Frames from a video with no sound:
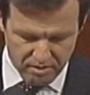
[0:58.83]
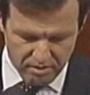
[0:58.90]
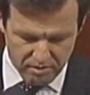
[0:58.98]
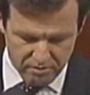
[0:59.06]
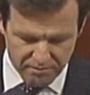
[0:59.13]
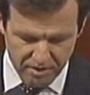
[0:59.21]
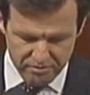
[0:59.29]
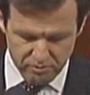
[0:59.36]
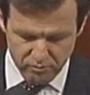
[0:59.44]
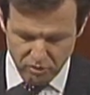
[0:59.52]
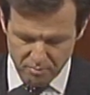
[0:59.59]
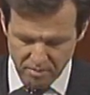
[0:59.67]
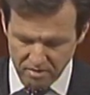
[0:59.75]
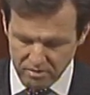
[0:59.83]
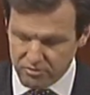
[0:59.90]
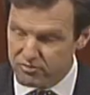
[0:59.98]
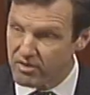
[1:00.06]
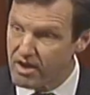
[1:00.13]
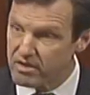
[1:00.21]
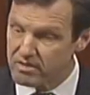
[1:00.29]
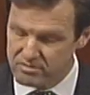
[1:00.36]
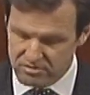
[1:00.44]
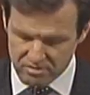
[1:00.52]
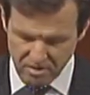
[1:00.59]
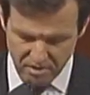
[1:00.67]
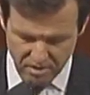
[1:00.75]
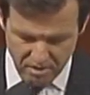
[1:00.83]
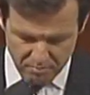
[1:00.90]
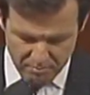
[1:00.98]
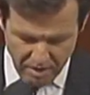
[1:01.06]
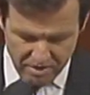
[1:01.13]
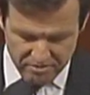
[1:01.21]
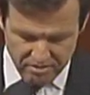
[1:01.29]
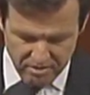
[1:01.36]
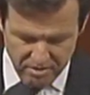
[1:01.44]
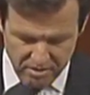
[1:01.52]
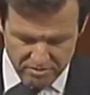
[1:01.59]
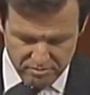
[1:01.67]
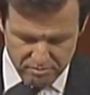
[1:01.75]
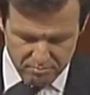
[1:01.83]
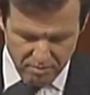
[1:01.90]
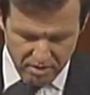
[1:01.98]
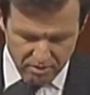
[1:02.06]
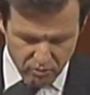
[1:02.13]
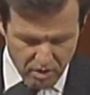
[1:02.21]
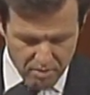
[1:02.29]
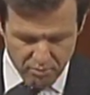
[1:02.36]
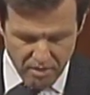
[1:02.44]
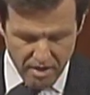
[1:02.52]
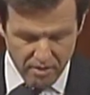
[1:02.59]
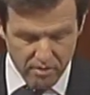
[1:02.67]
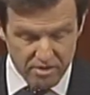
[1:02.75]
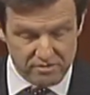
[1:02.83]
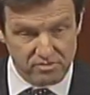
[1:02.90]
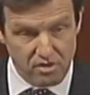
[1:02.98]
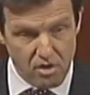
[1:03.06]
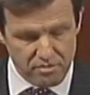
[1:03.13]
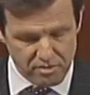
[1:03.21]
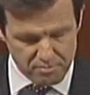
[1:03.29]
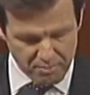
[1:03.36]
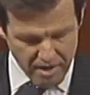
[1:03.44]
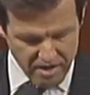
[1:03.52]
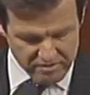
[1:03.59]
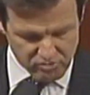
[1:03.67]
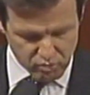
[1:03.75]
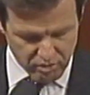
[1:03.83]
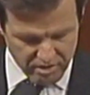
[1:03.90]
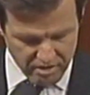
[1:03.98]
In the face of tremendous challenge, Bosnia has made great progress over the past 20